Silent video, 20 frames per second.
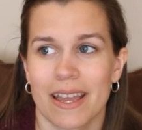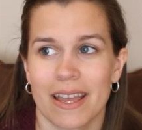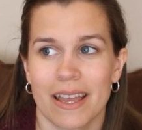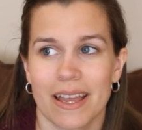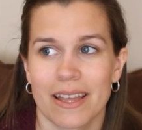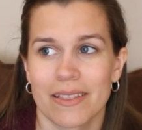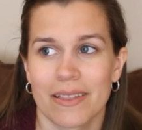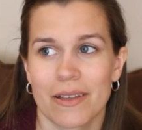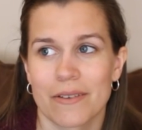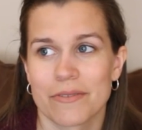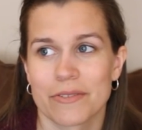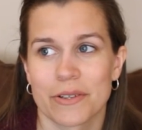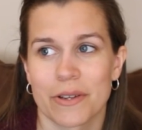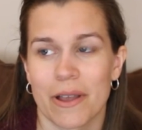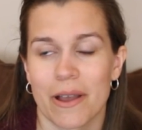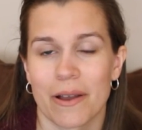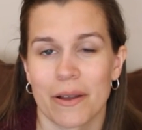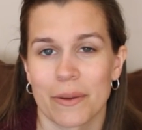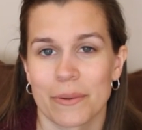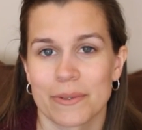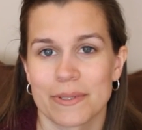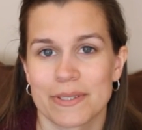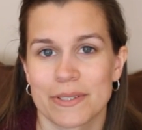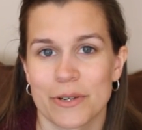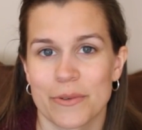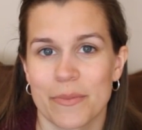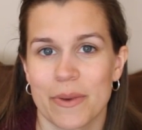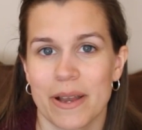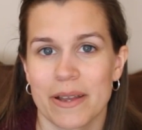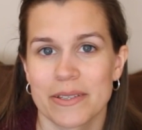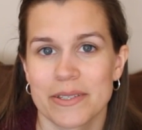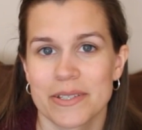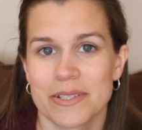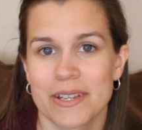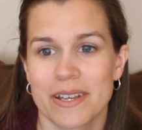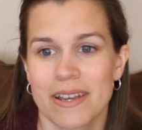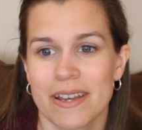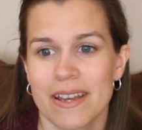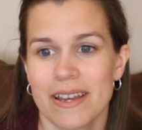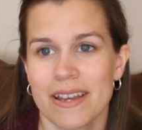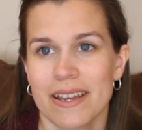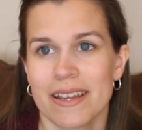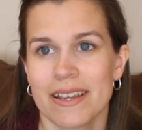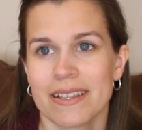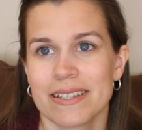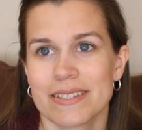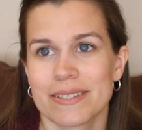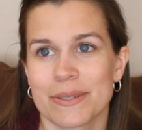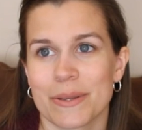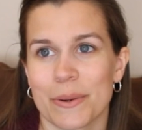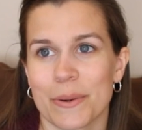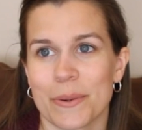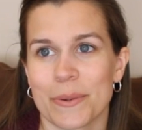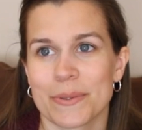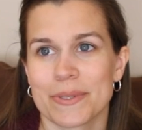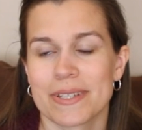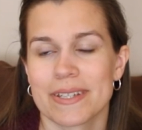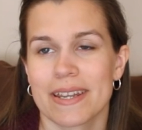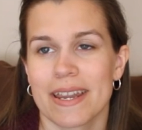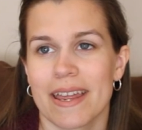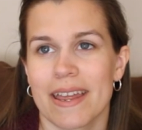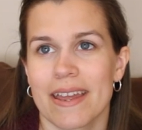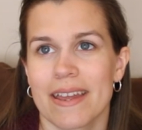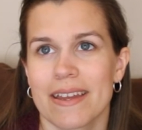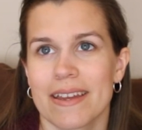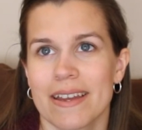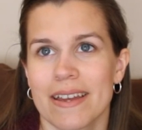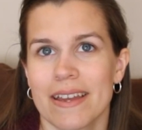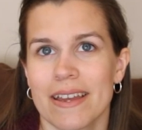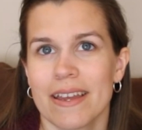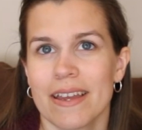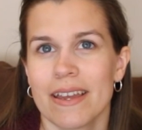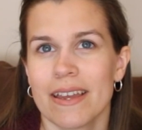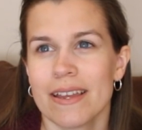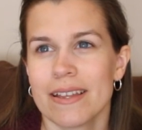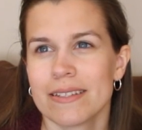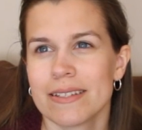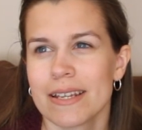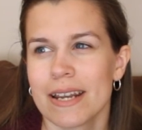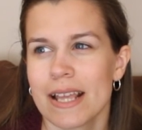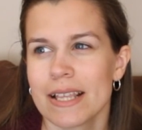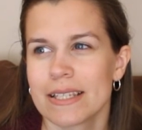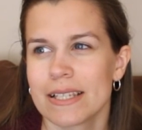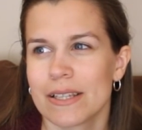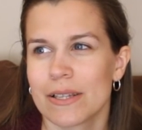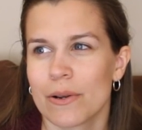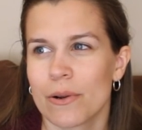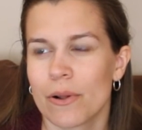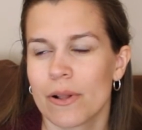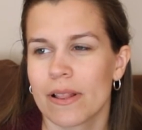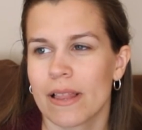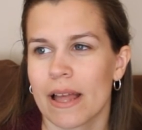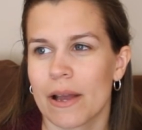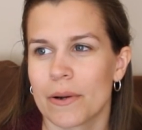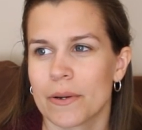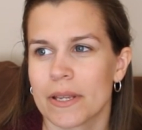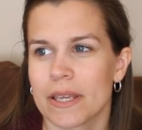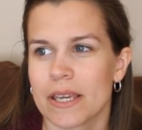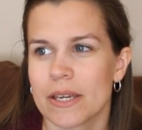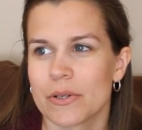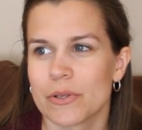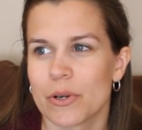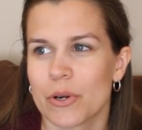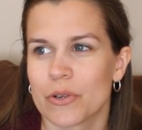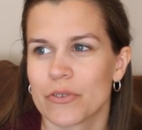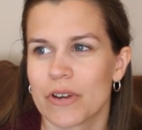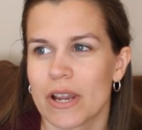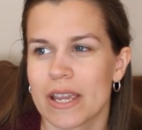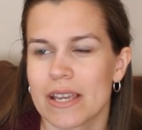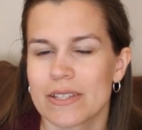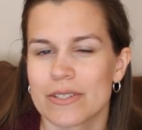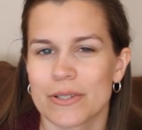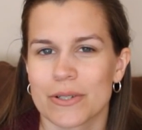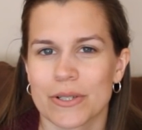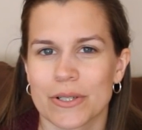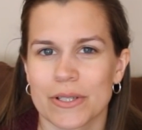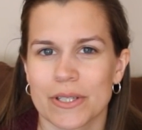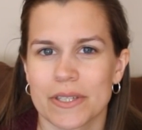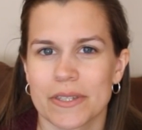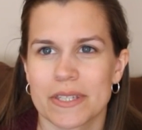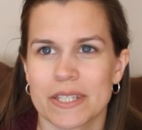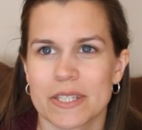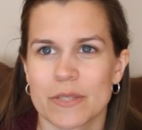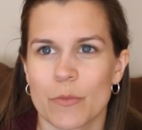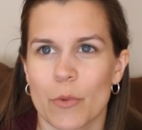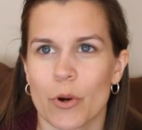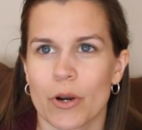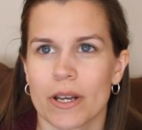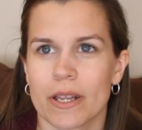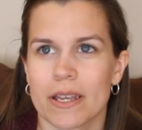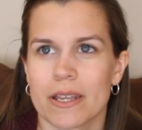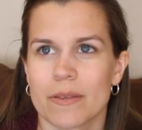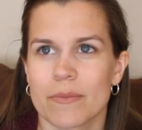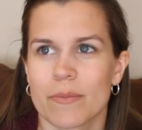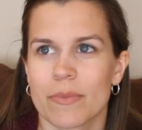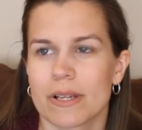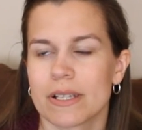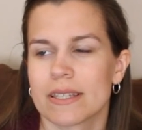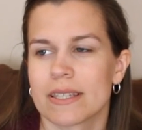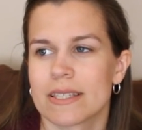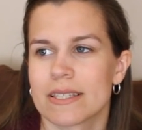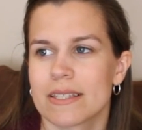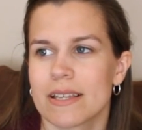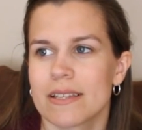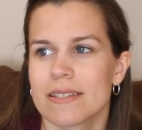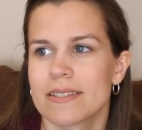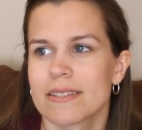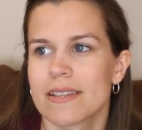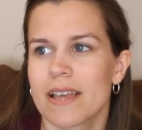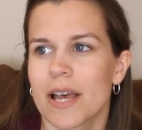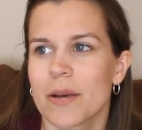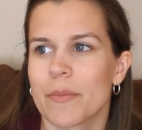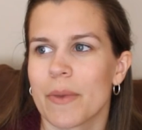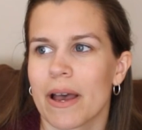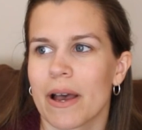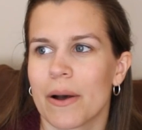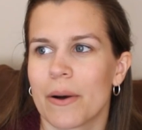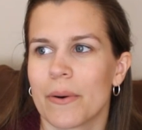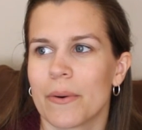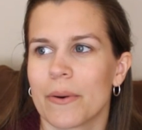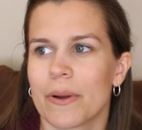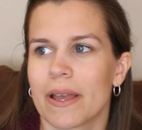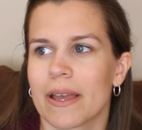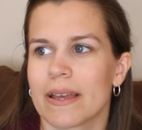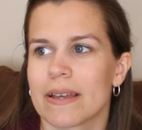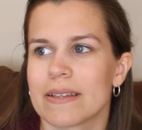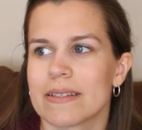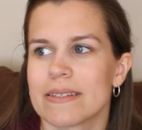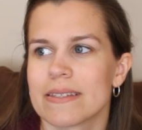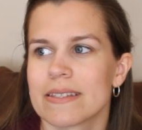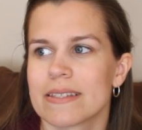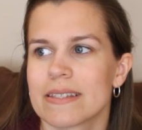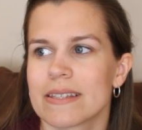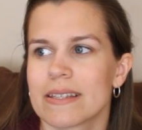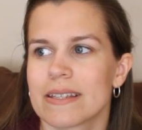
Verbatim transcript: I love Chicago so much. So today today's a little cloudy, it rained early this morning, but the sun's come out and